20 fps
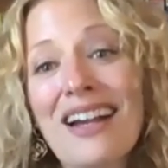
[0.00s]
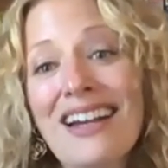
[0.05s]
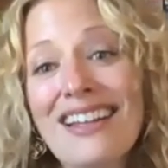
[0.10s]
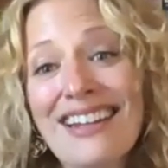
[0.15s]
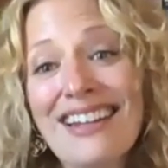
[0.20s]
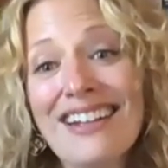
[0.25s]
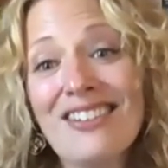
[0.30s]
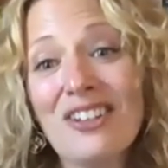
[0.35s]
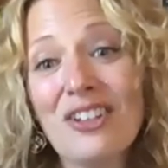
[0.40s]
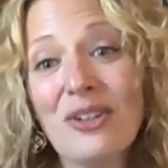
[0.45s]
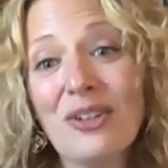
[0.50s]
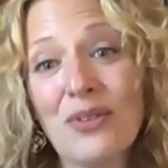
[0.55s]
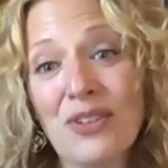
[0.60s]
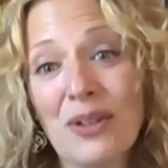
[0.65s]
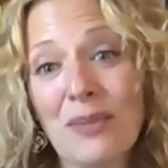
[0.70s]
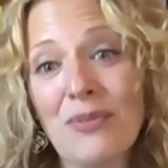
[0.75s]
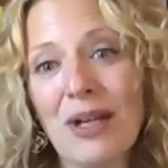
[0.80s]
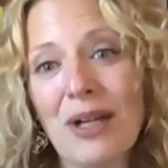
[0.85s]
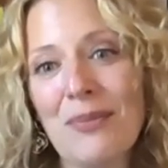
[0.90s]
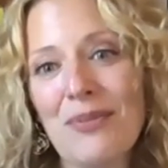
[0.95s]
i like to do
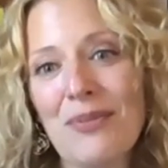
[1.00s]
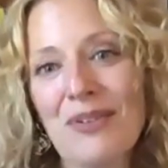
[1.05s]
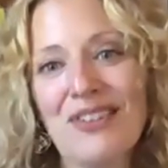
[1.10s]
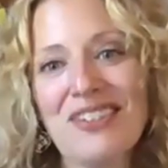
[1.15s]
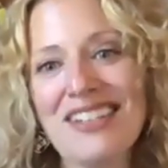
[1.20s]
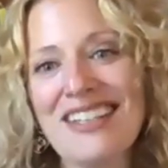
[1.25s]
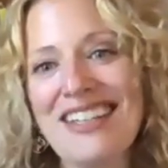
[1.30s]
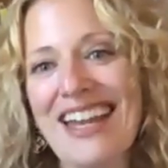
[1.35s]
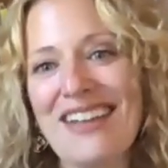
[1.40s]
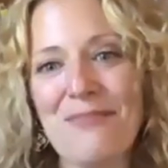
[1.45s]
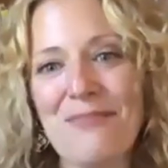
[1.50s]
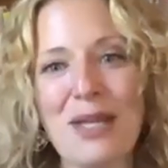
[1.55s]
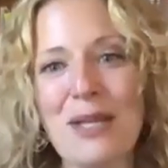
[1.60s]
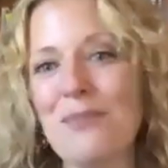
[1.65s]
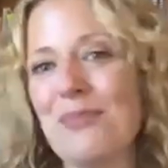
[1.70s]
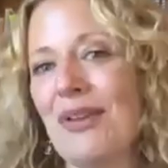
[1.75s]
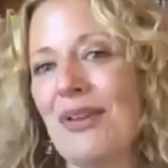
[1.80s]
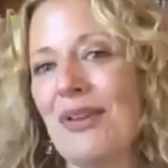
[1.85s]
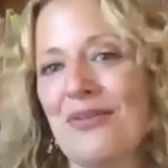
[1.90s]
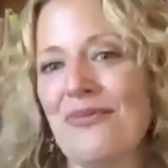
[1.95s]
sometimes is to get
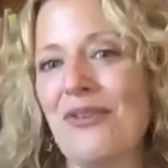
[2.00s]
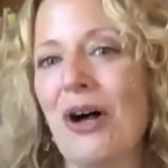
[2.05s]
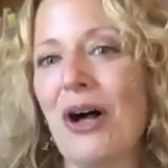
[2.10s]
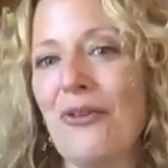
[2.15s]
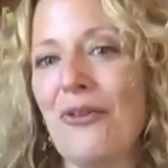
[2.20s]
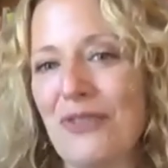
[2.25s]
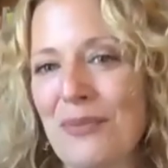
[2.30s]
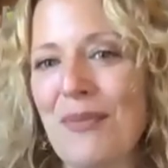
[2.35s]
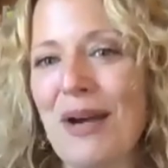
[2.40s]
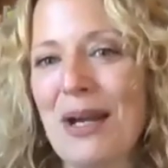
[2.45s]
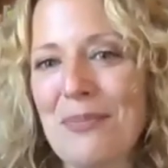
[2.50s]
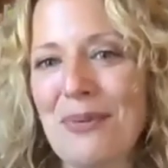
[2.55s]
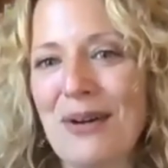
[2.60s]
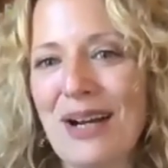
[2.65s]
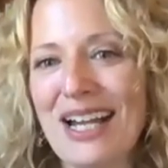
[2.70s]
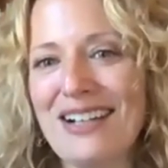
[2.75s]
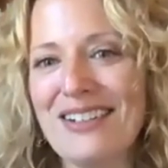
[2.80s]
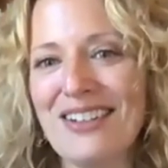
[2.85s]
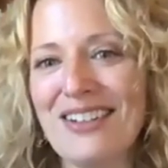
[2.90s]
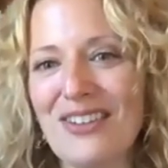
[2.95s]
people involved in my
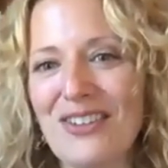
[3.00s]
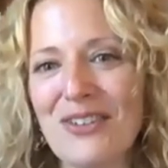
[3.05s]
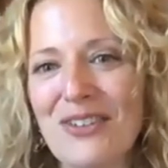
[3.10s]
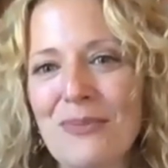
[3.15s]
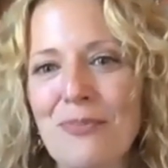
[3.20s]
practice